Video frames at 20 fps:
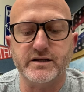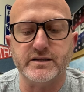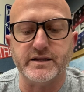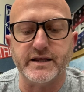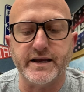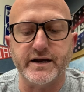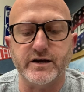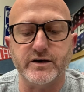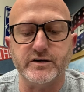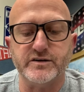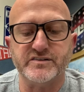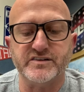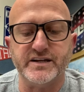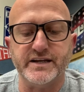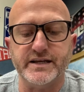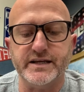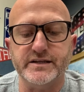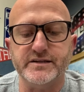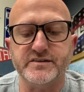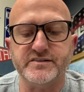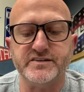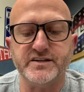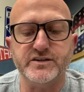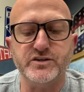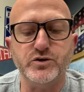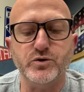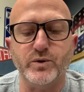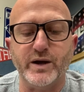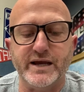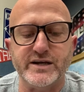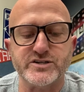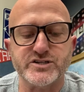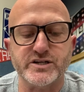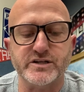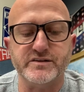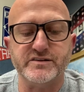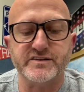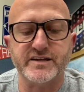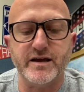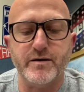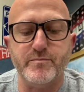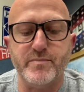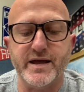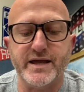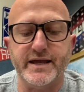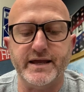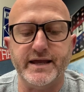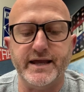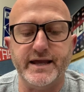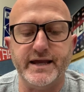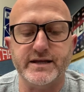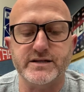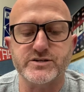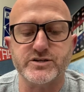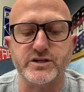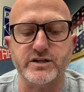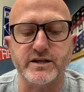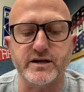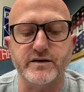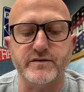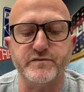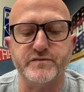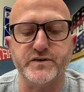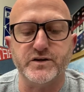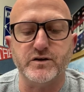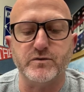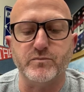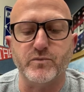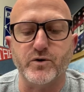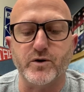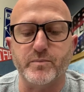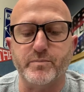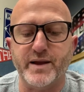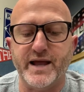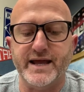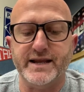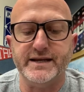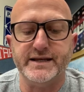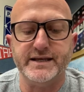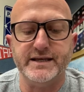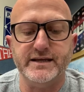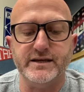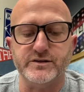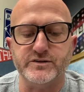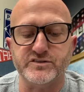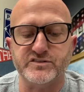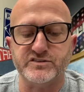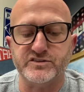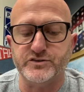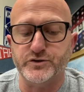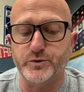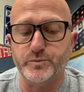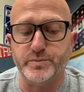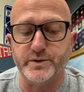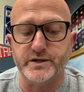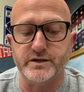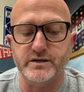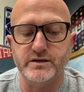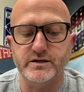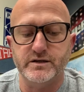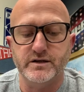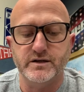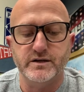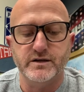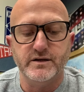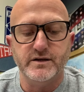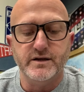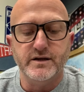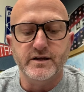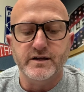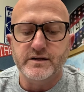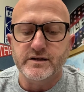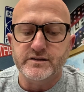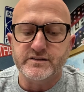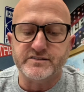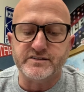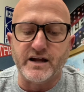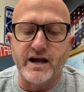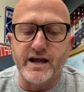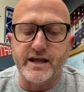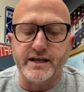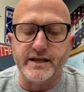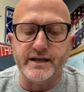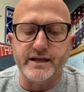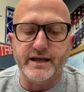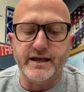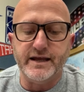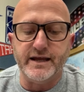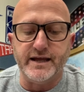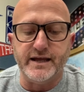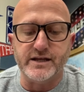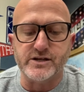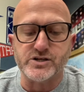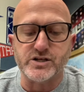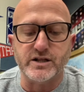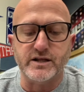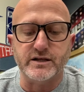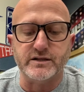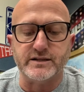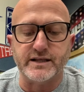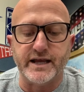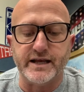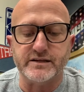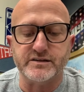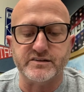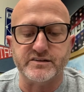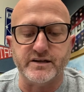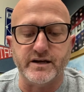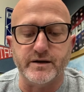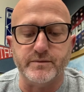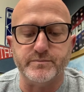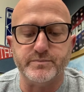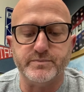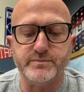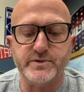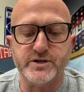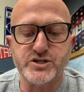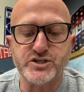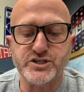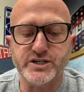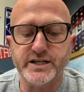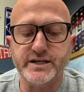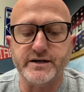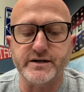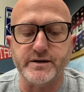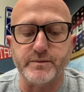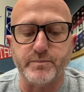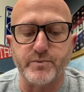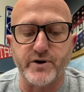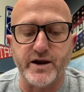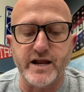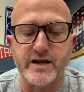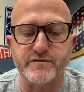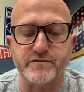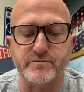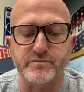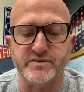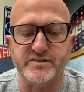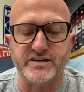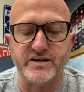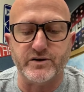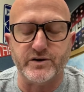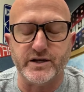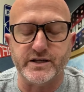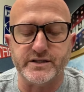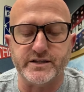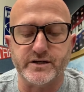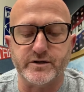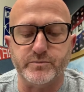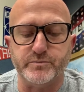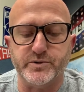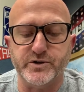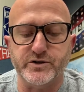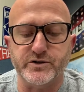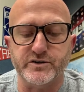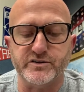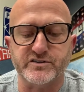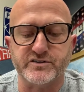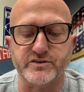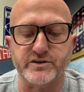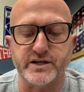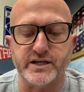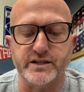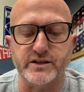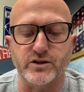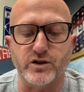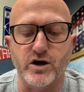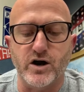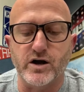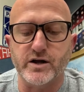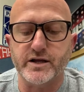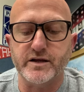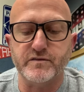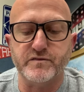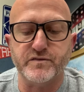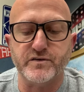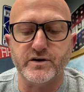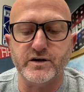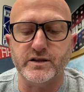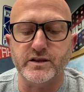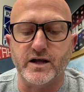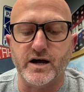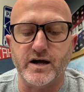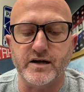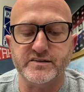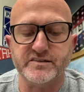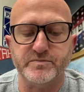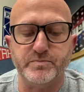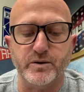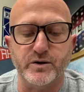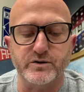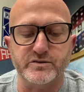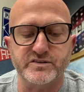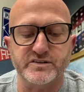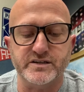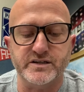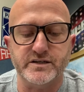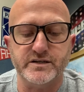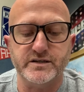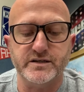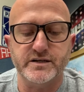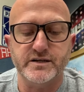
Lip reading: glares and insinuations kept making Angela feel more panicky and stupid. Sighing, Angela glanced up. She needed a break from staring at the computer screen, longing for a lost Post-it.